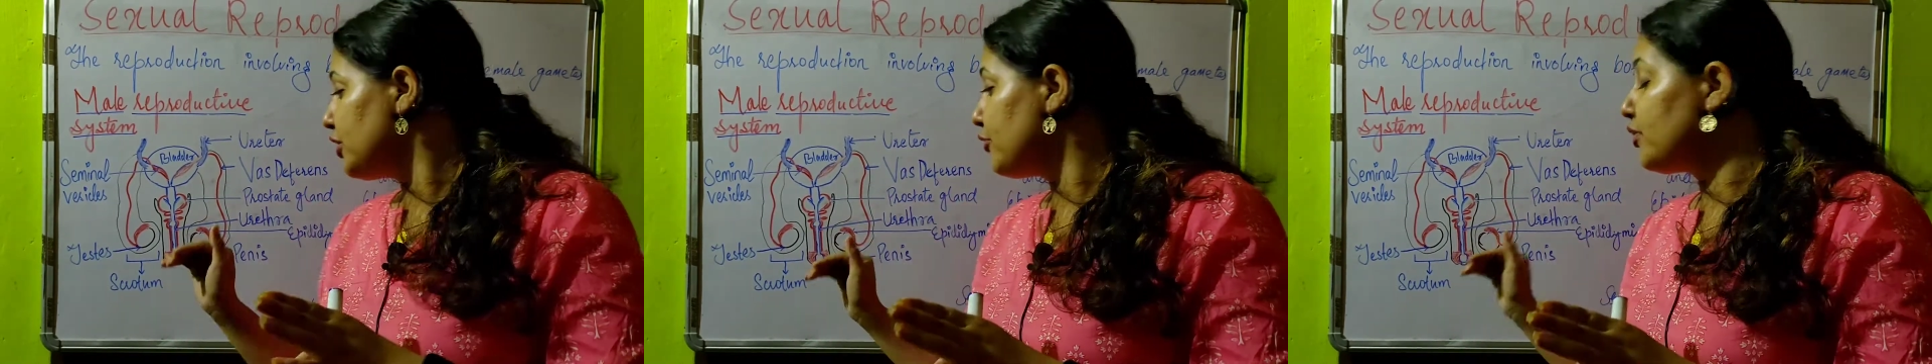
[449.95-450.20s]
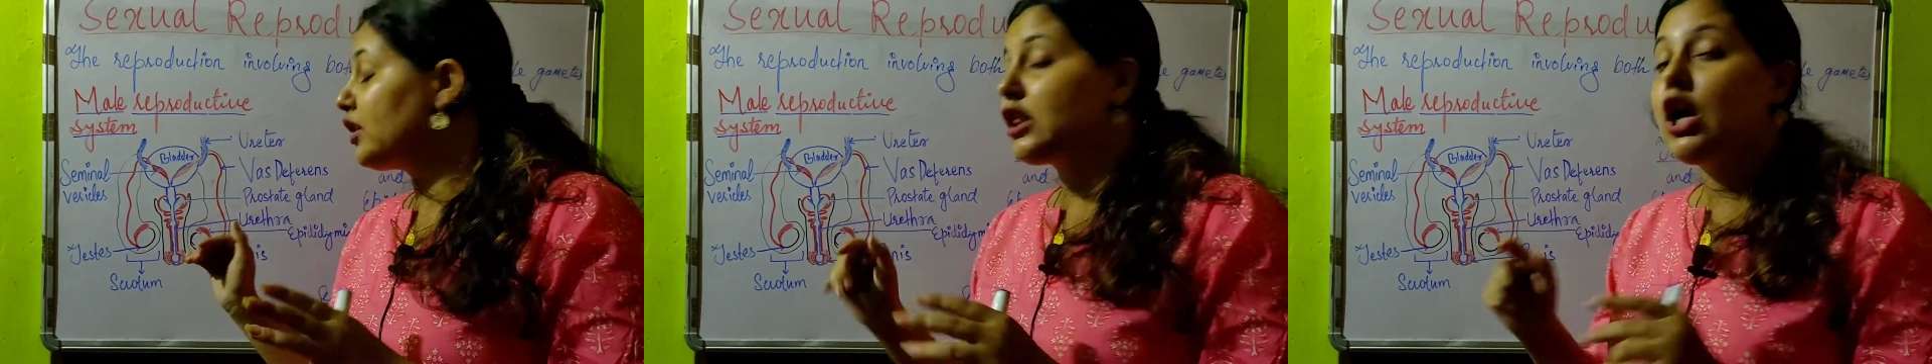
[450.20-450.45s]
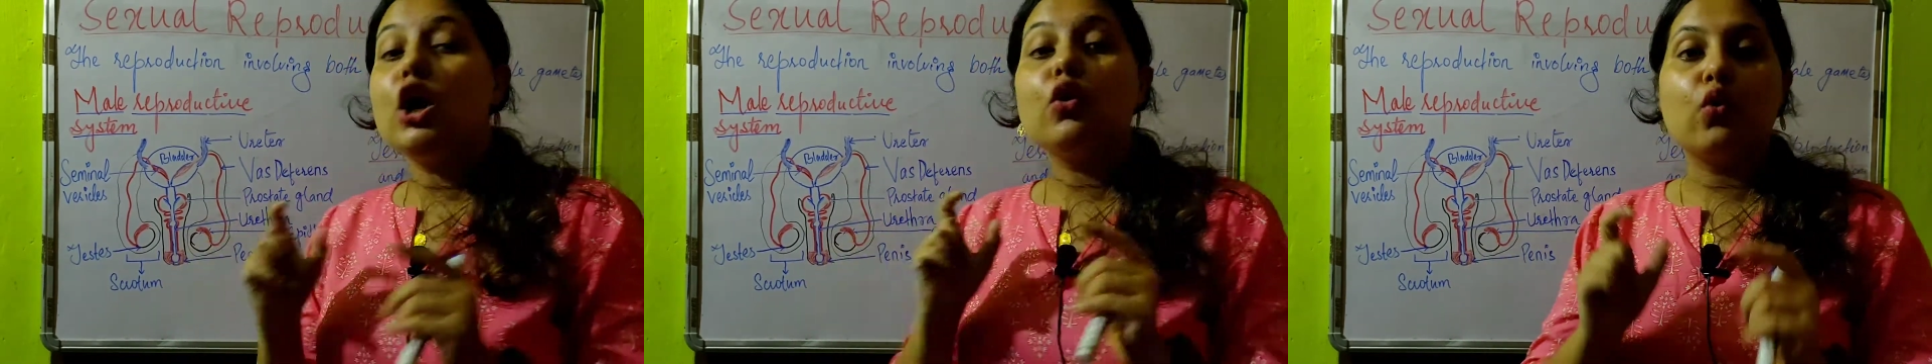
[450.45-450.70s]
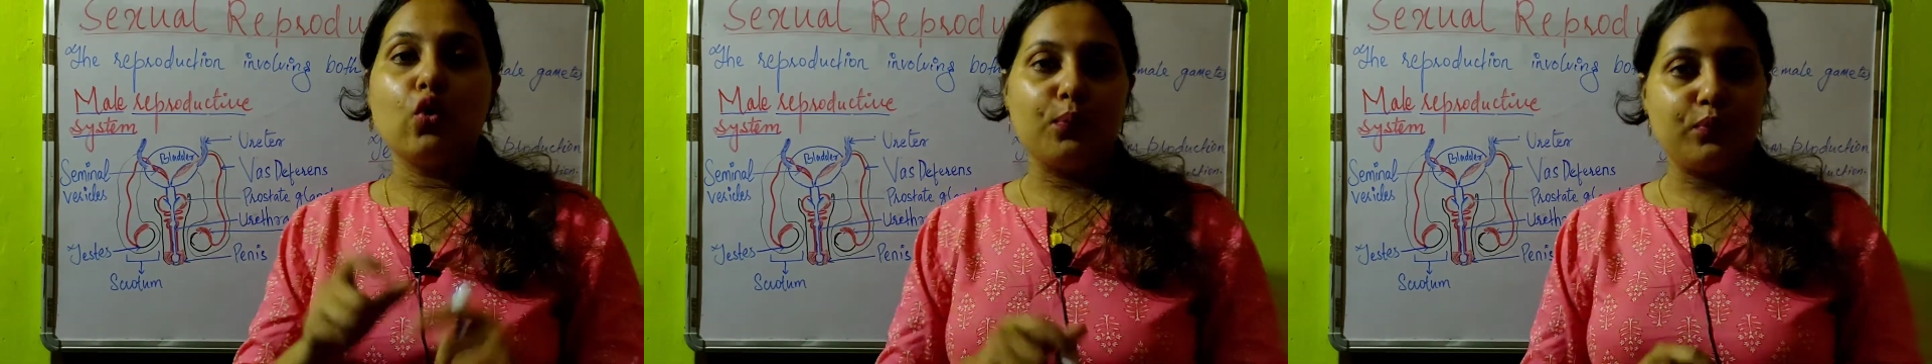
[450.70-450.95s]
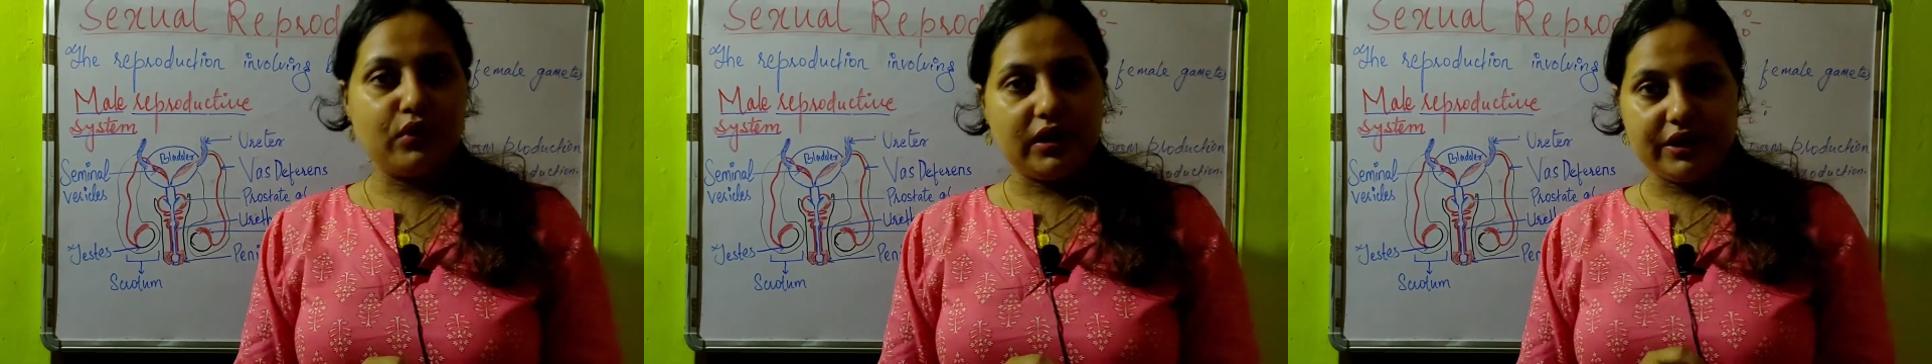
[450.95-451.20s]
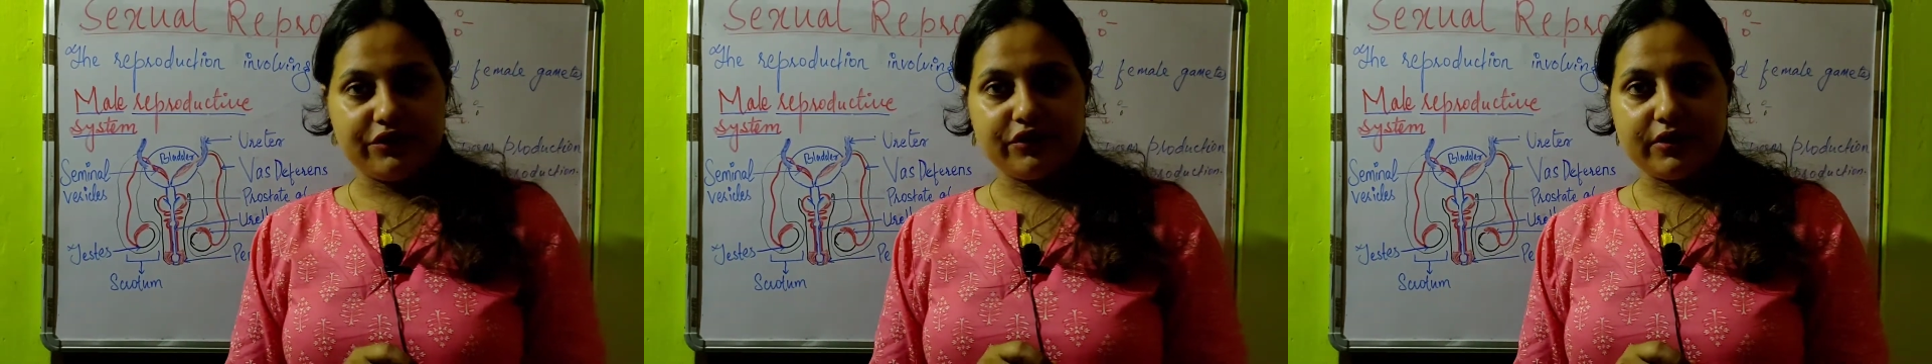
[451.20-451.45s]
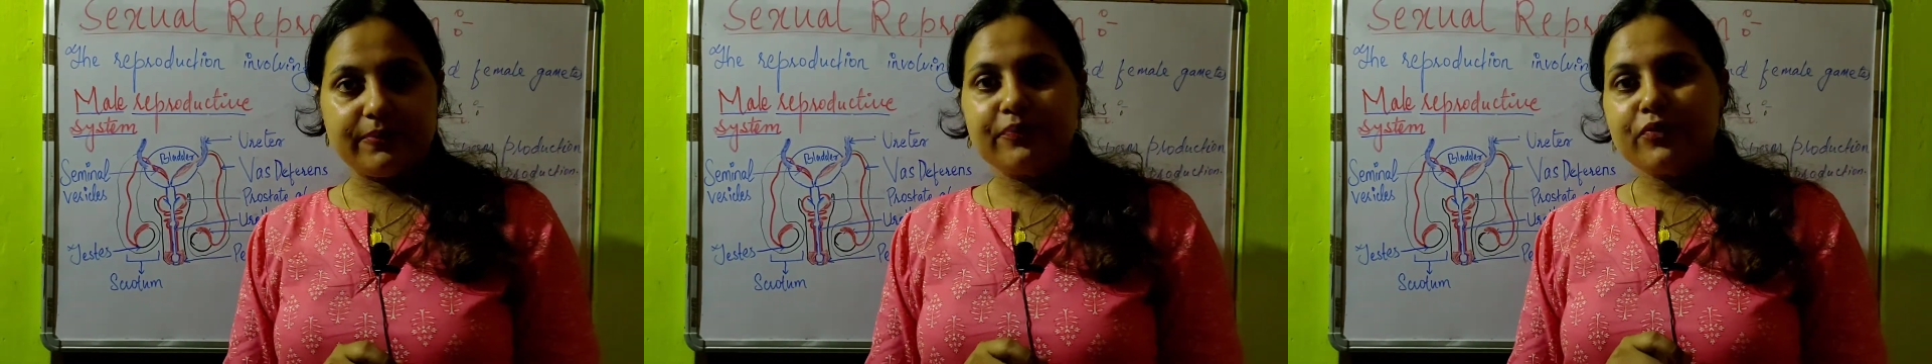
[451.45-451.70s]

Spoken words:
during the copulation.